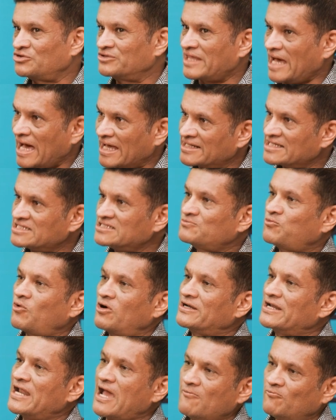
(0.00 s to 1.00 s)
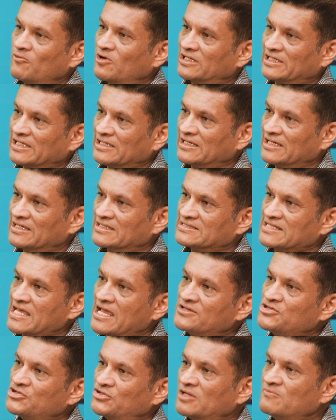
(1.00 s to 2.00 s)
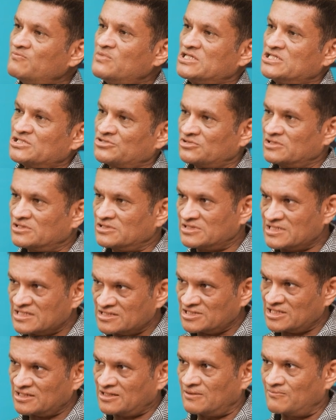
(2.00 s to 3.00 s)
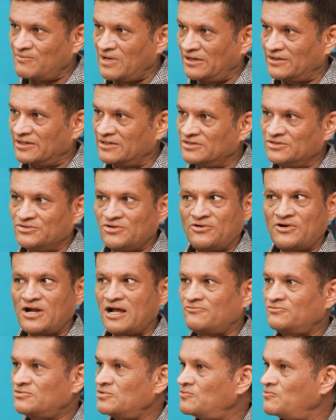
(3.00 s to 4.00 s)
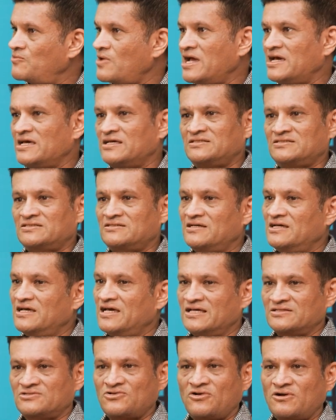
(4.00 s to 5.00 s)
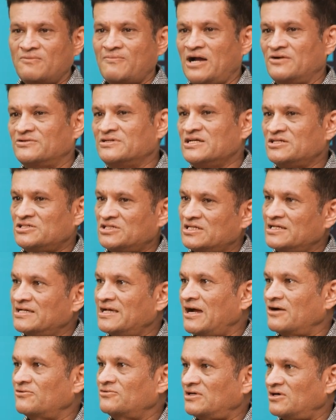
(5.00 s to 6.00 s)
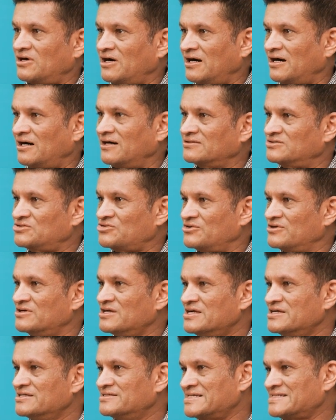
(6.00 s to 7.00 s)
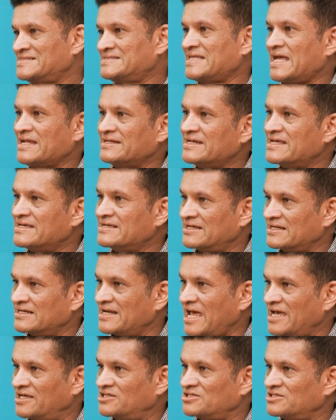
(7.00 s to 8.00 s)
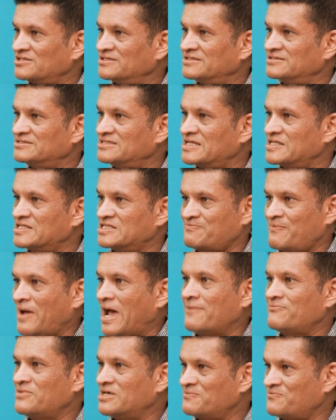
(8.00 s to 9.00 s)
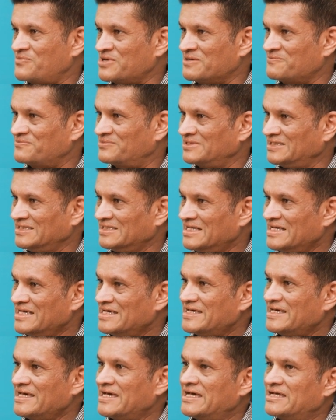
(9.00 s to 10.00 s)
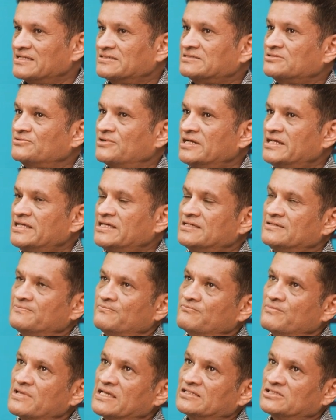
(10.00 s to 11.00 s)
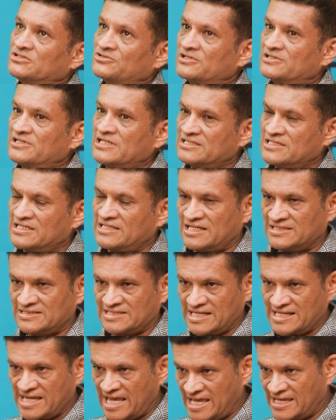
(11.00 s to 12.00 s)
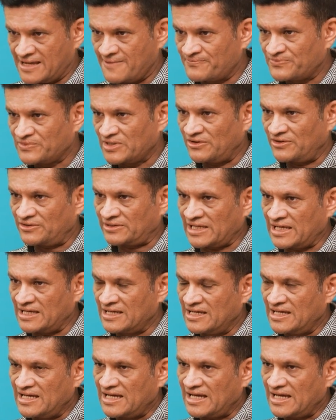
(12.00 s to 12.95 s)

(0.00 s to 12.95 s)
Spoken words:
that is what networking is. And you can be strategic about it. You don't have to waste. It's not about dishing out cards or just sending connections and spamming people. It's really being strategic and saying, hey, okay,